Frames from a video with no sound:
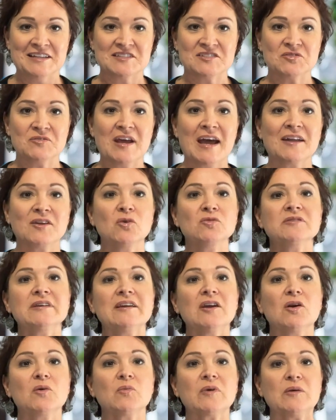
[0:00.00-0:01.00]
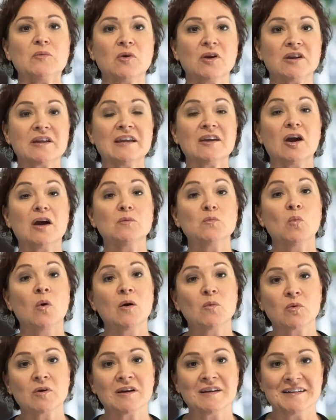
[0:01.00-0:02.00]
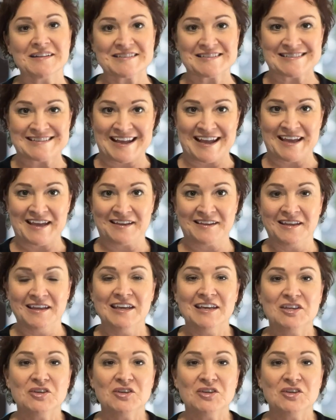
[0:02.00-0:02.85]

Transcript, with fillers: So not only are we working on what we're going to say,